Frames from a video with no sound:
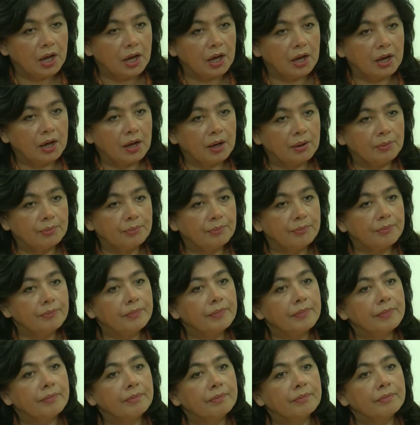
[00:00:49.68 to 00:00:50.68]
Um,
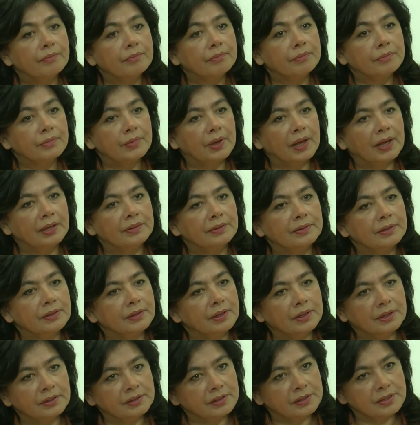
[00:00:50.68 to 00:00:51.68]
and
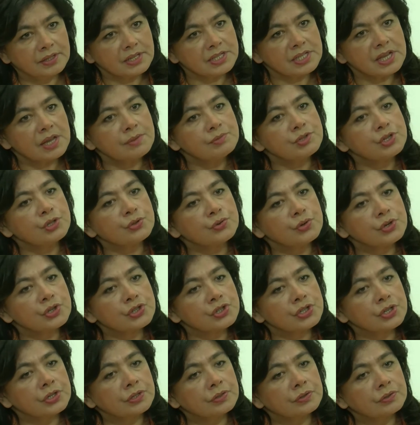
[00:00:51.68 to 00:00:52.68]
the same
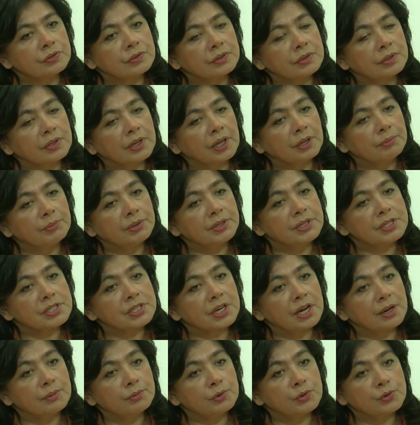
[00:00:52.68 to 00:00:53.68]
situation can be
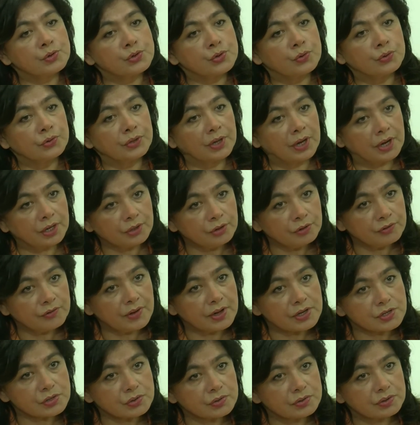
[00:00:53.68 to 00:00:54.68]
described also on
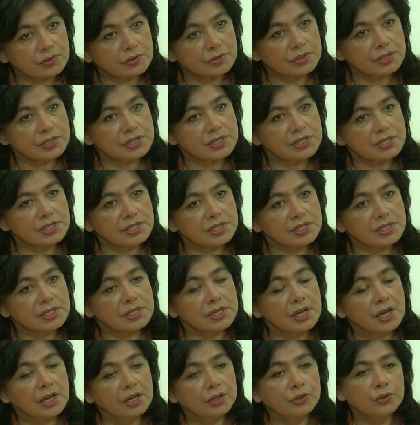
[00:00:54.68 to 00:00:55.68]
cardiovascular
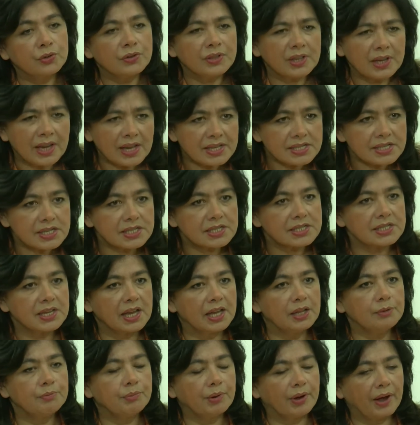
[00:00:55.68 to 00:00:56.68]
diseases to the less
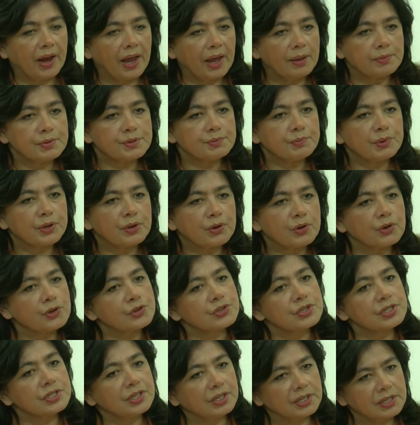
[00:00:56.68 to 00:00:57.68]
extent perhaps
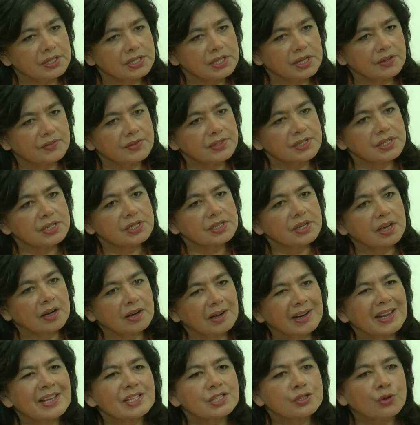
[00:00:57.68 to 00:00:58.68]
because the services are
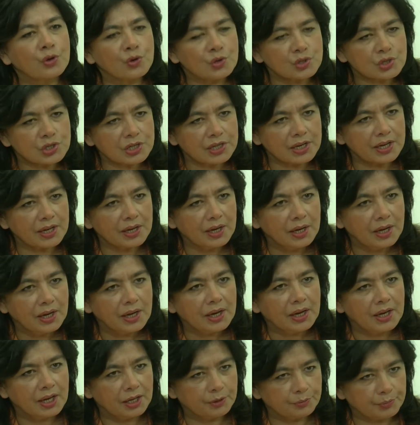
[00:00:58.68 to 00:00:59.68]
less costly
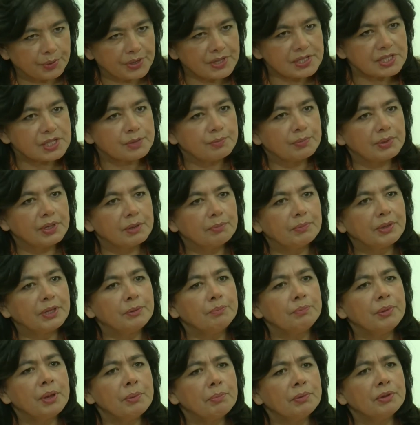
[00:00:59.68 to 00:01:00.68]
in principle
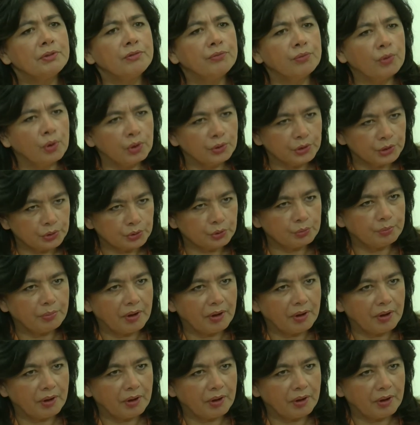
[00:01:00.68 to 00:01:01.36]
but people fall into